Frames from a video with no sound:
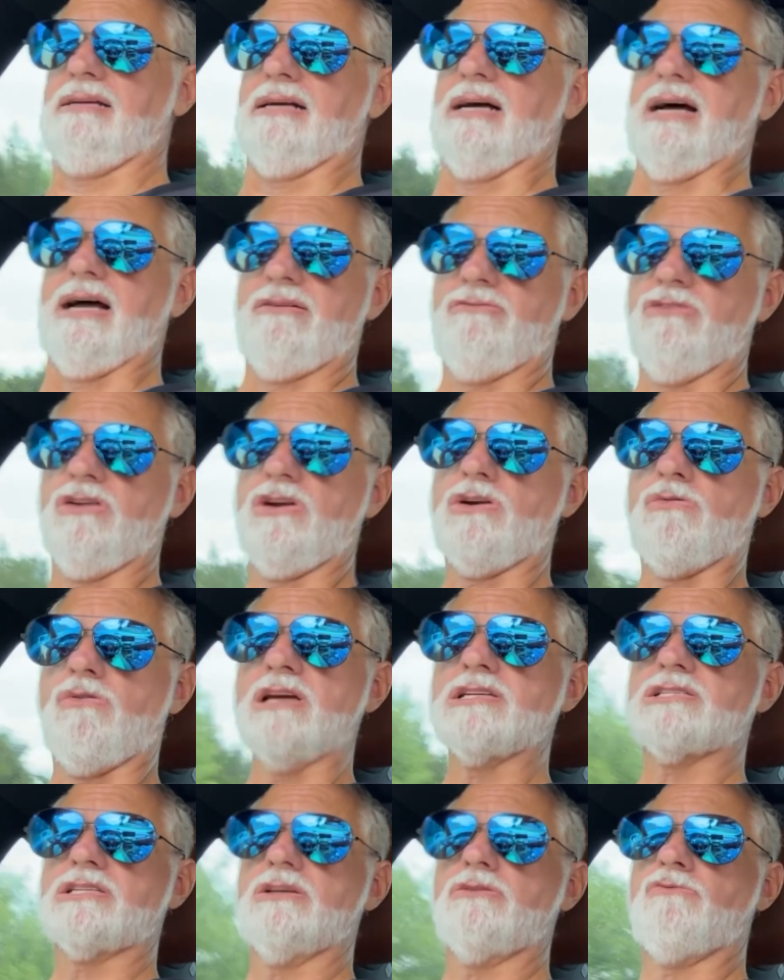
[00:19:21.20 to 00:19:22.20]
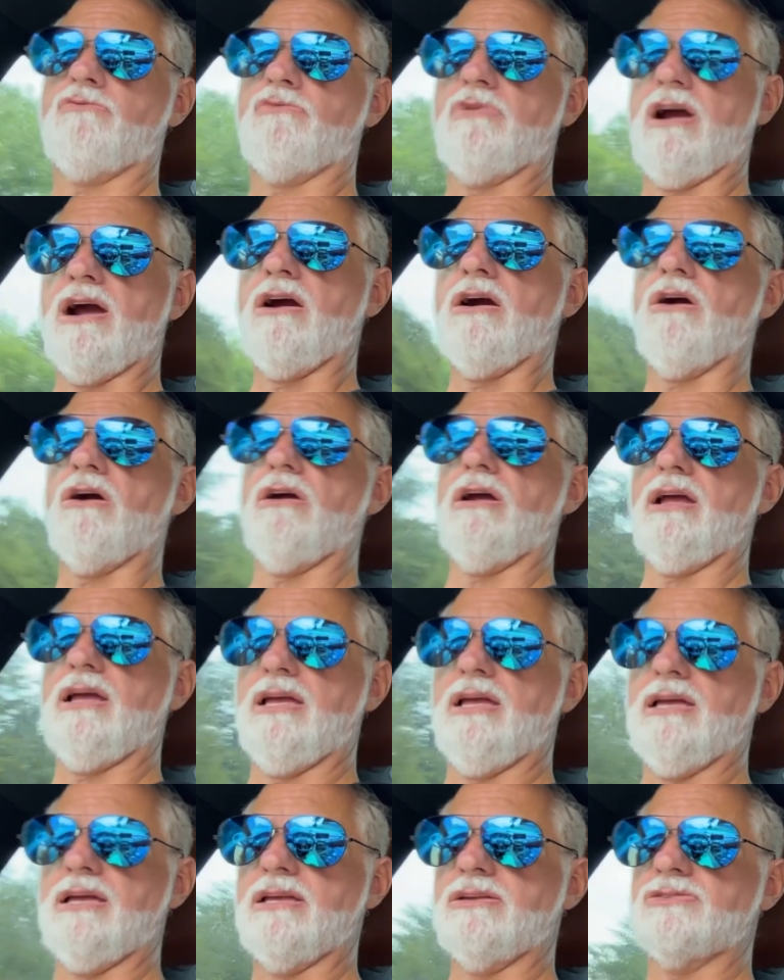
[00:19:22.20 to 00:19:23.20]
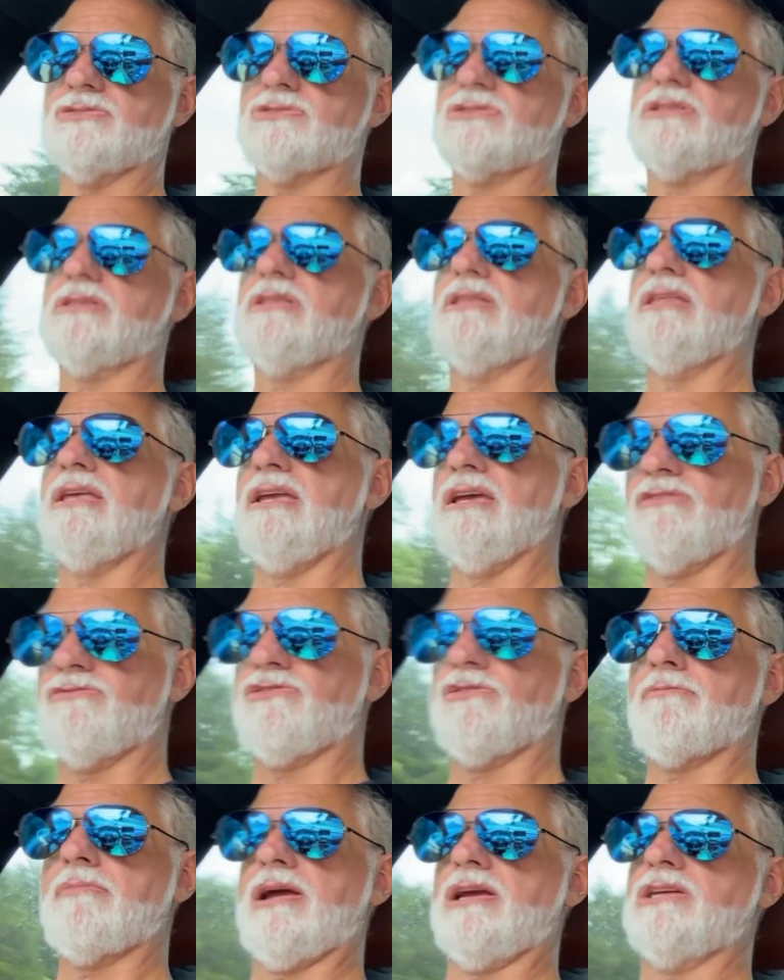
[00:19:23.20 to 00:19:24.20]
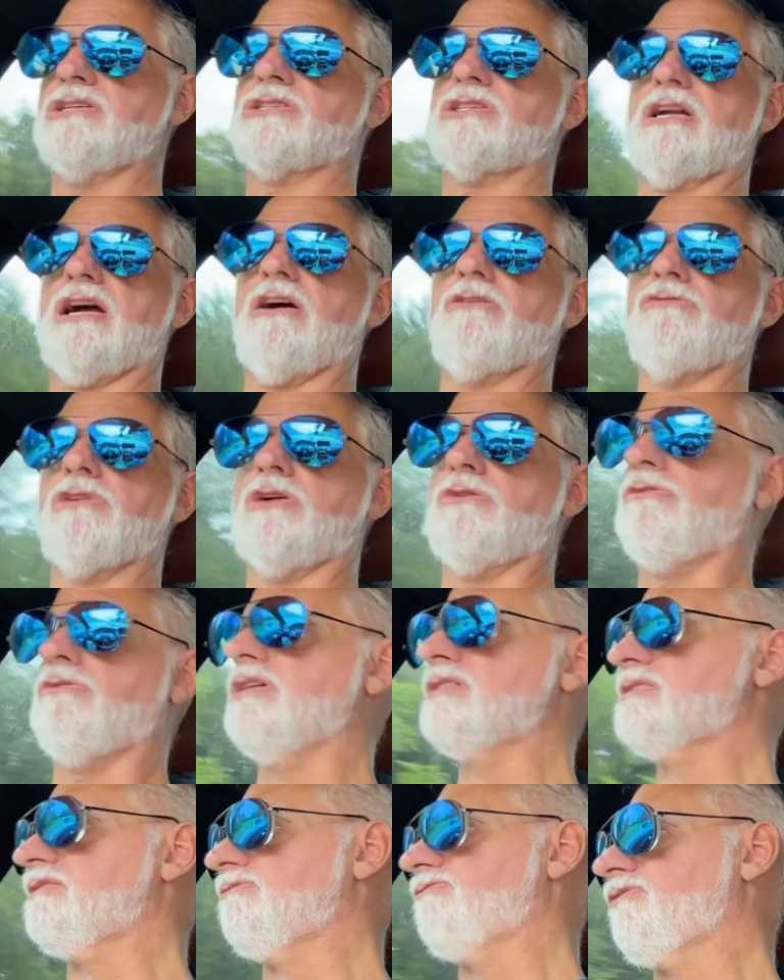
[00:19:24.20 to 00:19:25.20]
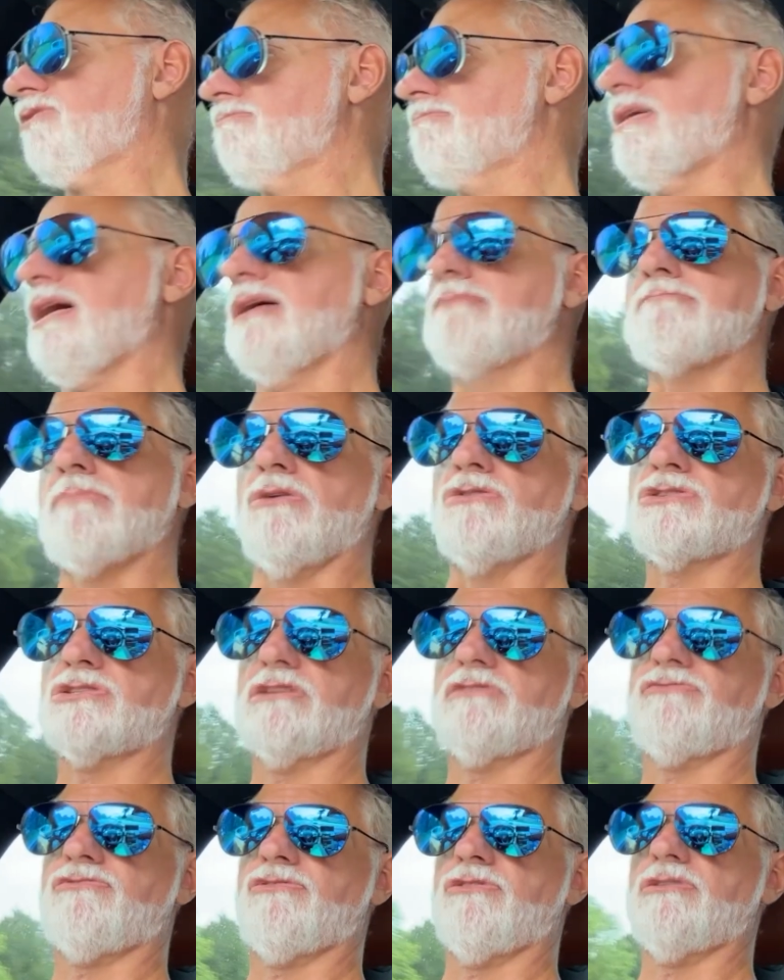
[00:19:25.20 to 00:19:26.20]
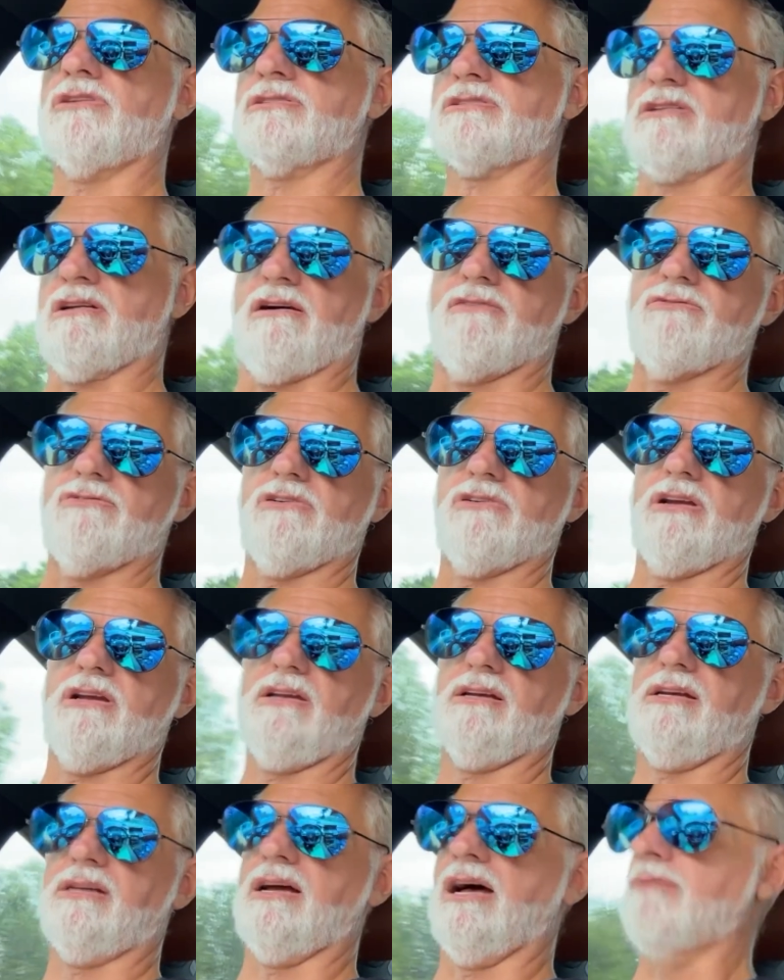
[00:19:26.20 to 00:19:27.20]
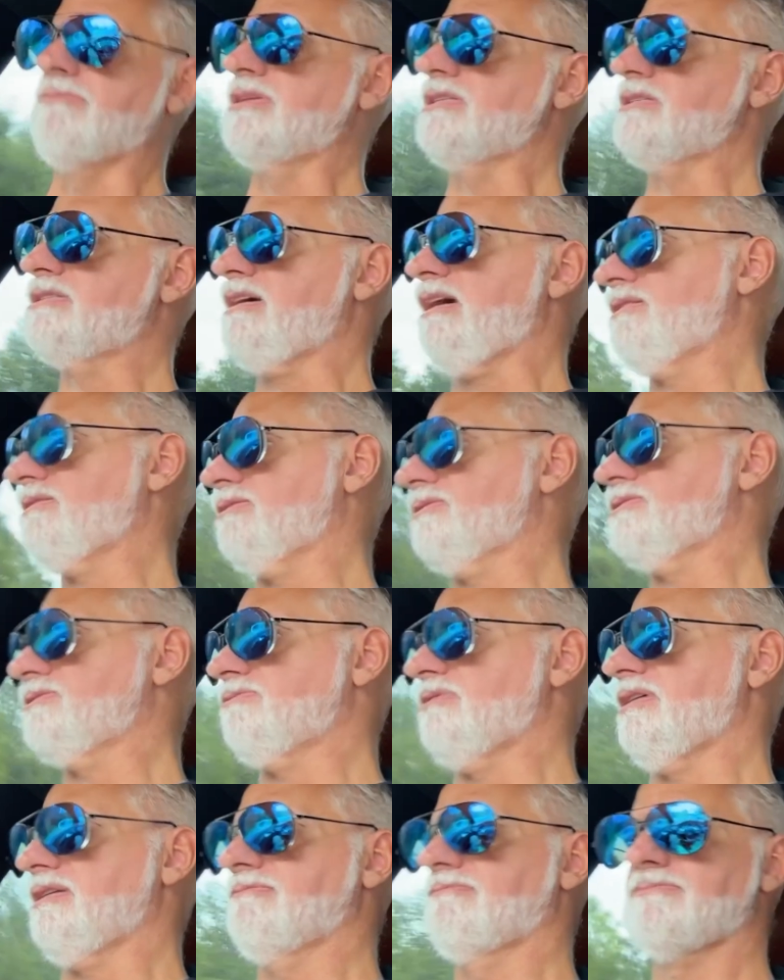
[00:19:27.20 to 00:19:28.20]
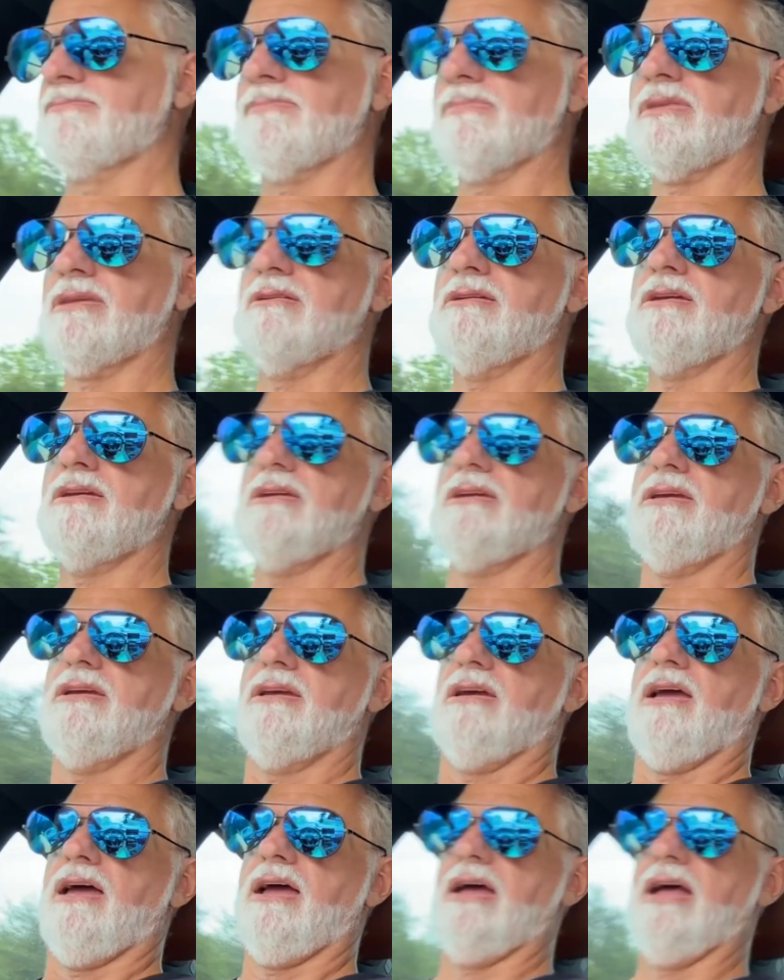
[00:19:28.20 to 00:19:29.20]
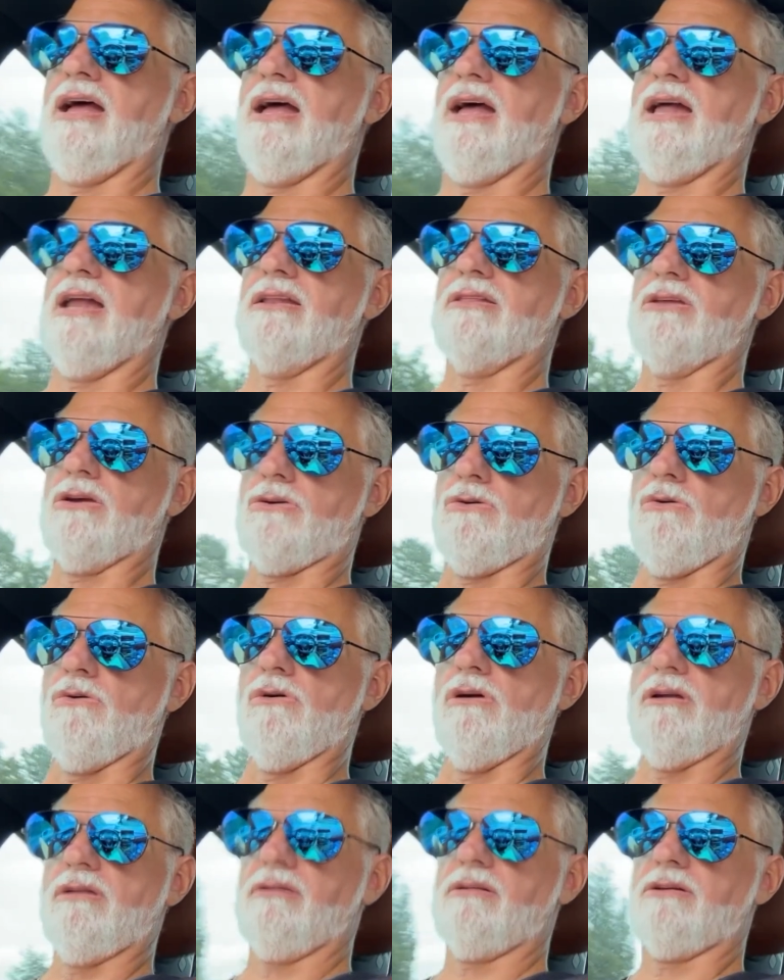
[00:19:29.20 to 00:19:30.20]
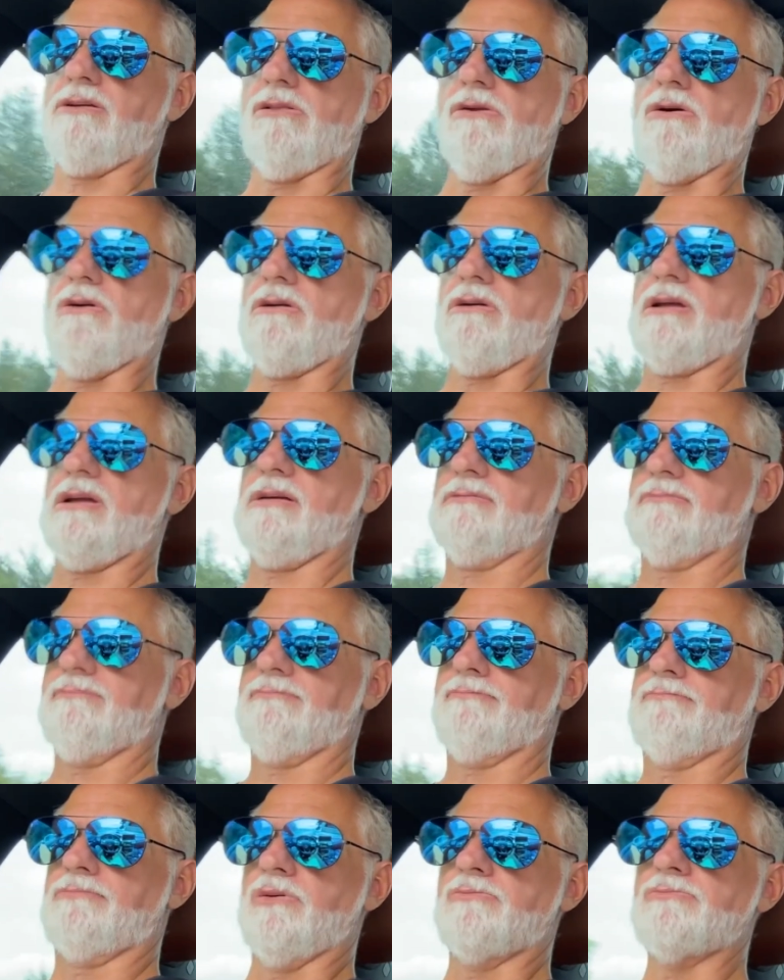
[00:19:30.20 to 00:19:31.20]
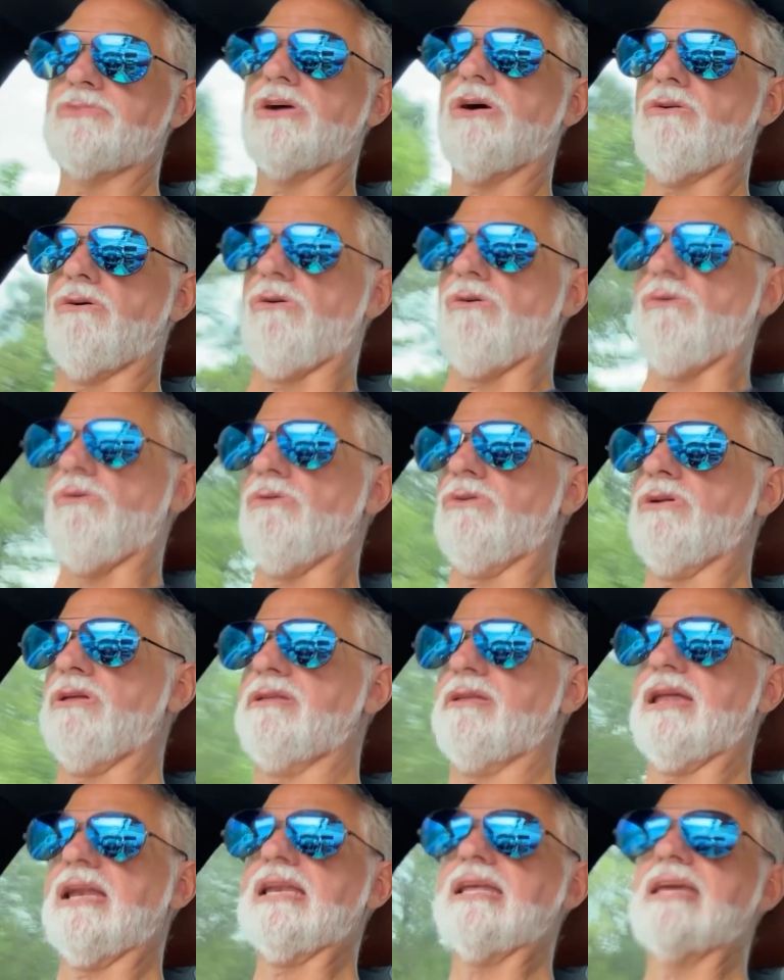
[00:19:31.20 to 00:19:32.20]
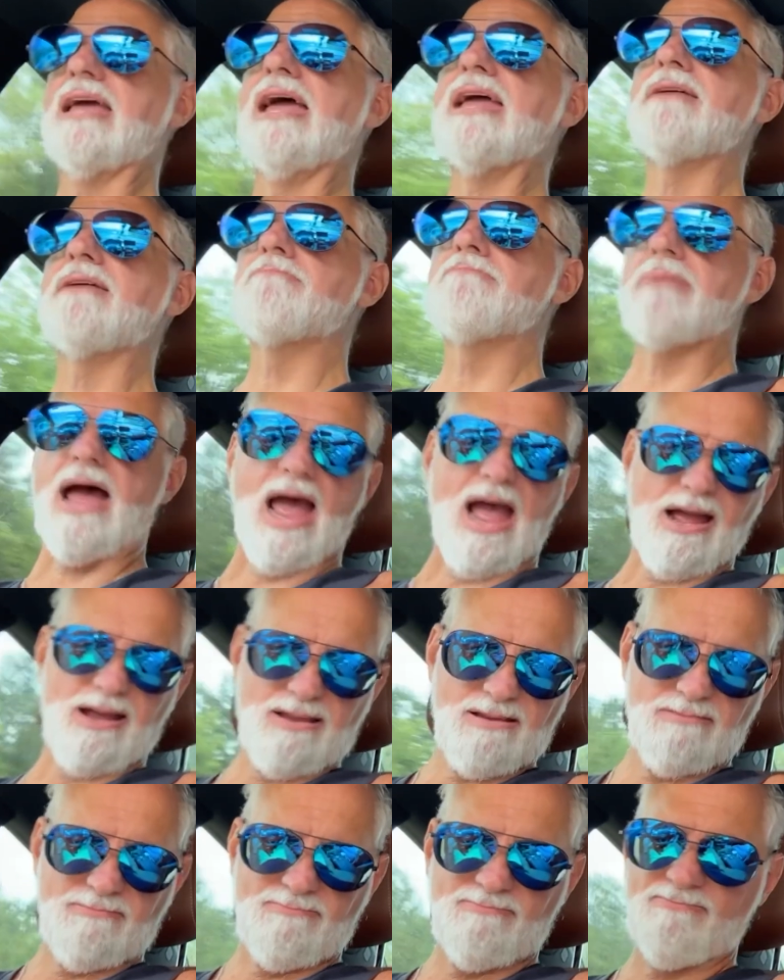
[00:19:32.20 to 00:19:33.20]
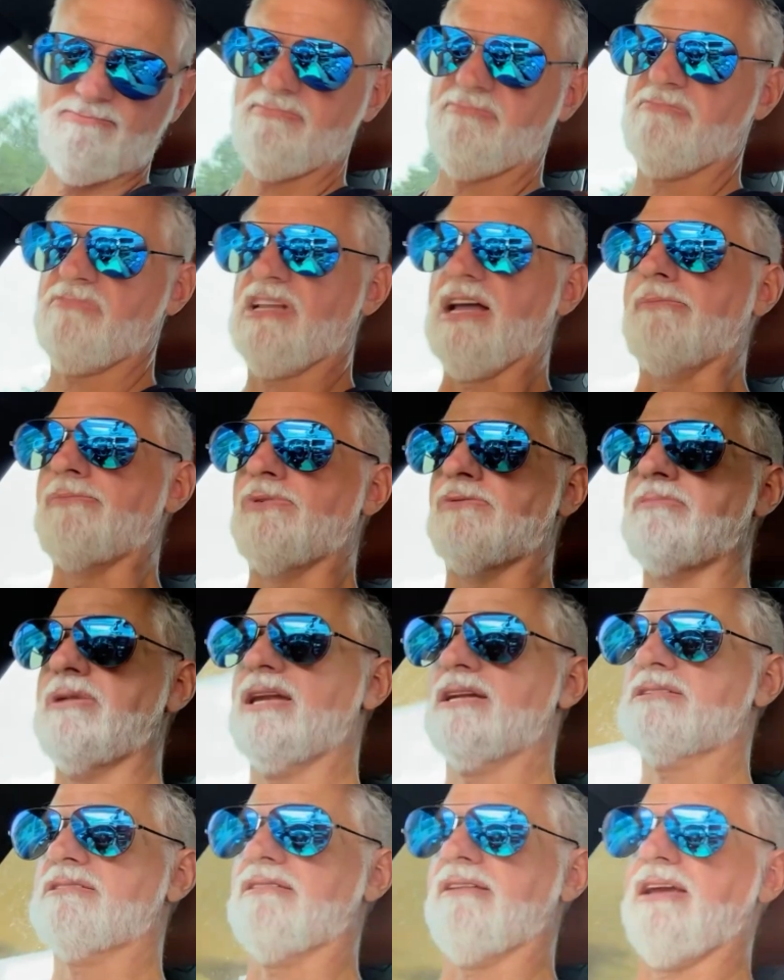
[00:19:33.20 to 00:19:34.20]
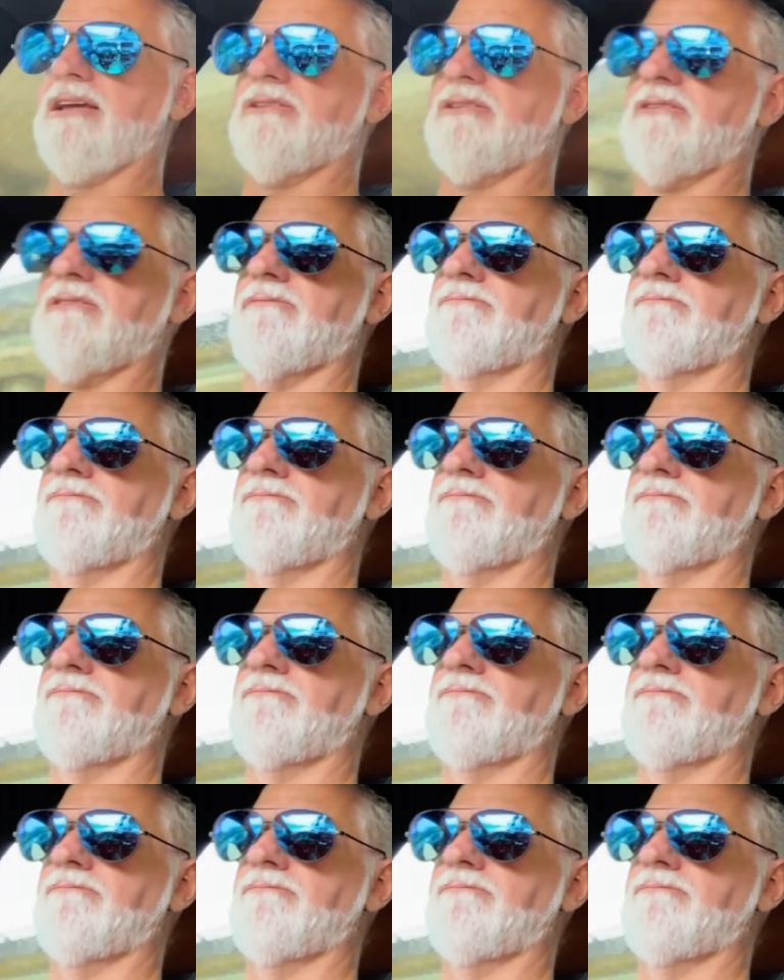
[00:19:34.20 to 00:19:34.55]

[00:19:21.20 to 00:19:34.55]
I requested, where is the information I requested for my motion for discovery? I'm entitled to it. And the court clerk put me on hold and then came back a couple minutes later